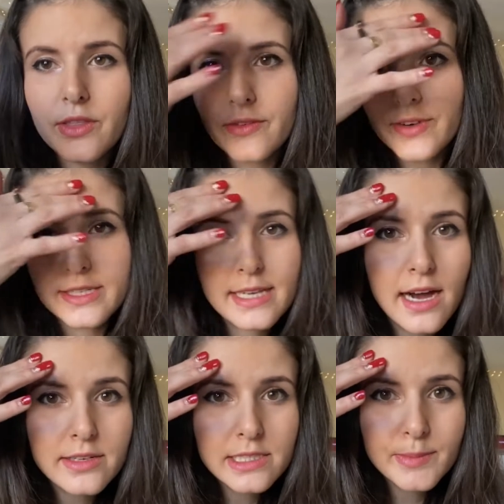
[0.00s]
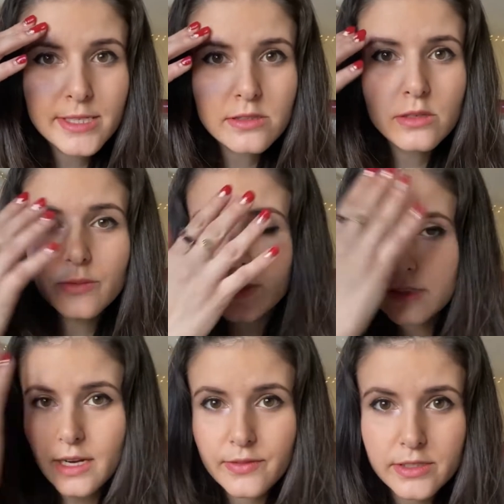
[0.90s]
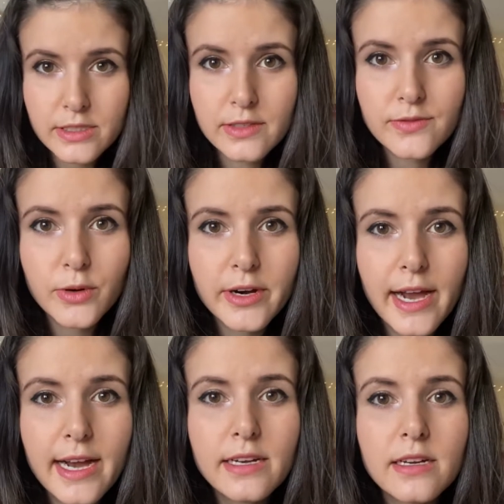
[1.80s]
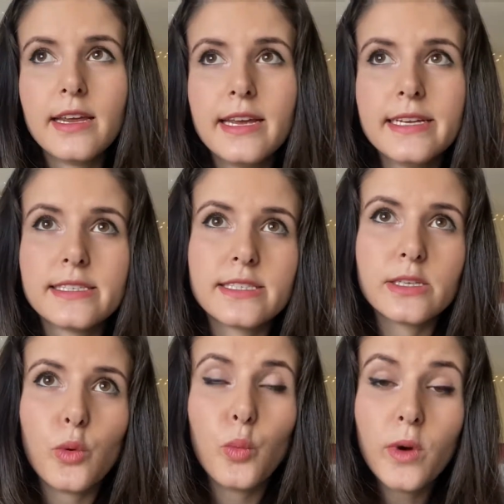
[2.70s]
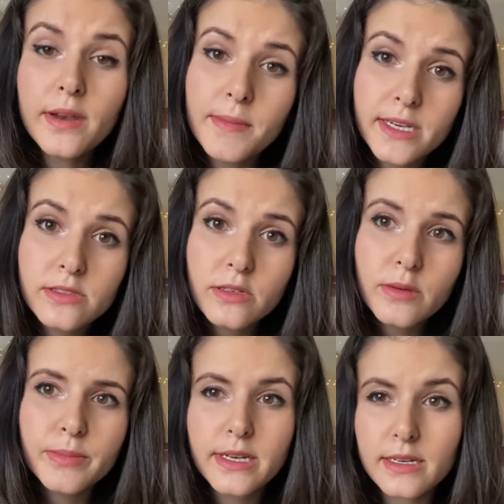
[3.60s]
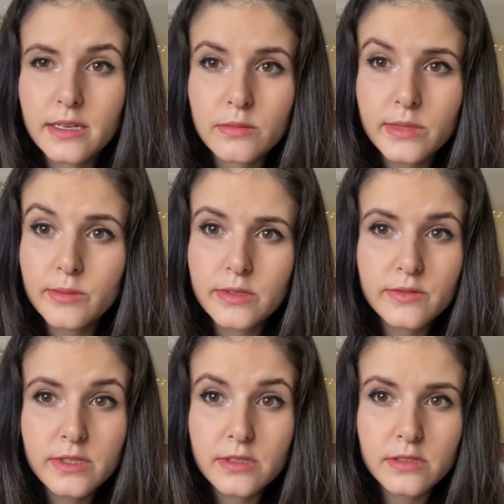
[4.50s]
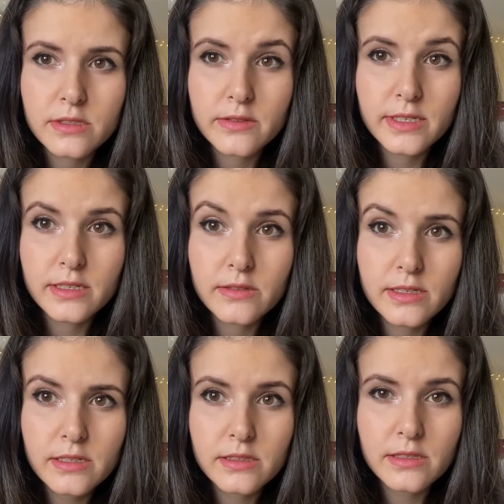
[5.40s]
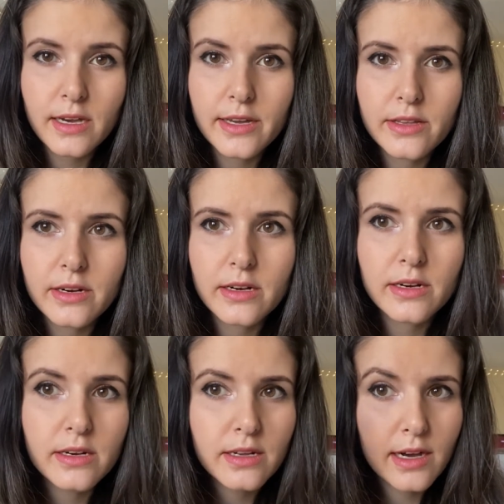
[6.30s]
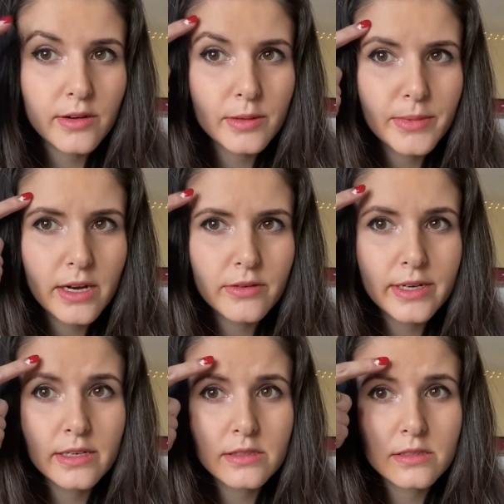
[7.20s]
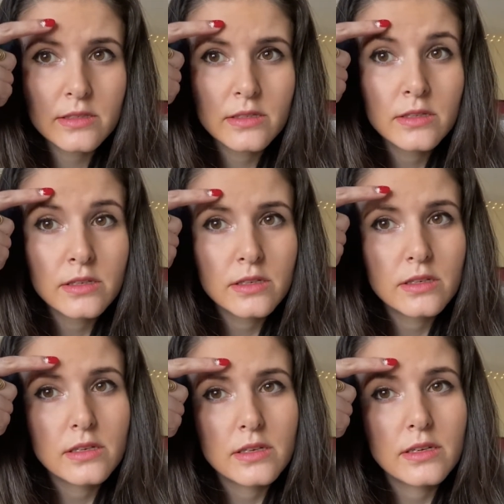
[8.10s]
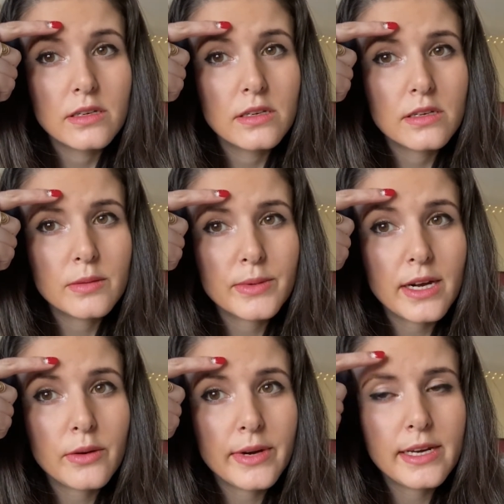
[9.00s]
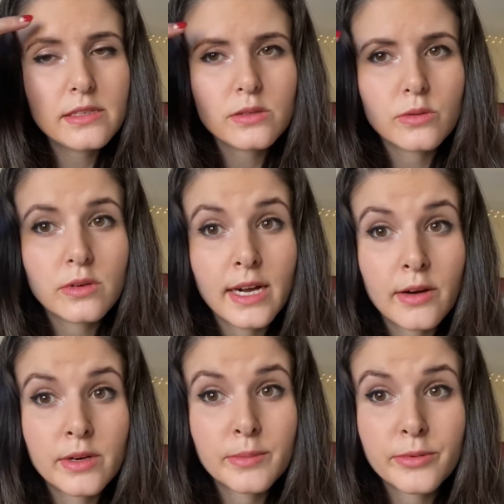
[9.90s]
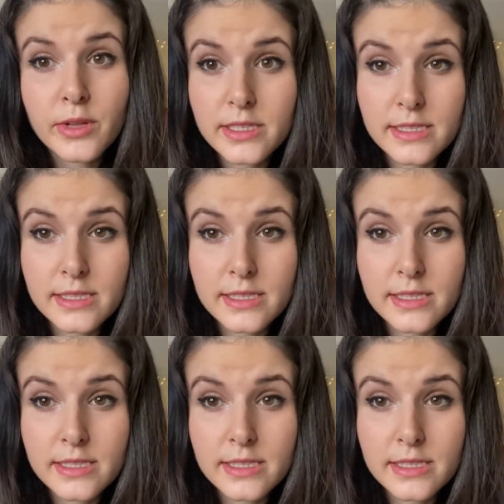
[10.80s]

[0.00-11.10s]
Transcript: the frontalis muscle, which covers your forehead, it's one muscle, but it can be moved in discrete units, either outer brow raise, inner brow raise, or outer plus